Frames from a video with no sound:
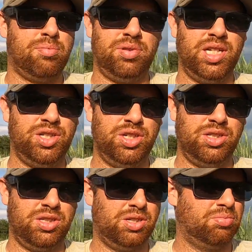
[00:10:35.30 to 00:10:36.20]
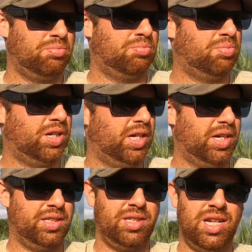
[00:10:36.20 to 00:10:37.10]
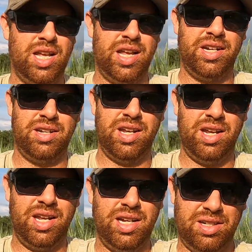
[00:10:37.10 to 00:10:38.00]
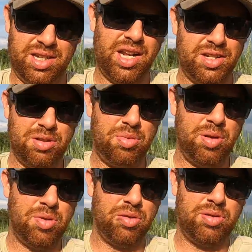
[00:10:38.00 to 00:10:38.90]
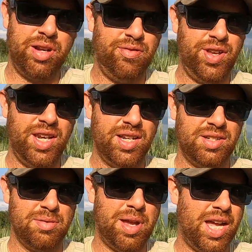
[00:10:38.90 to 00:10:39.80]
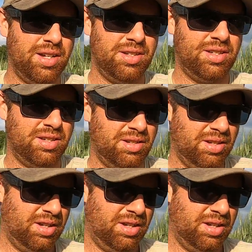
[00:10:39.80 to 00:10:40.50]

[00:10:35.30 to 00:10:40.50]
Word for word: a couple inches, but it, it tends to be about three feet as the max.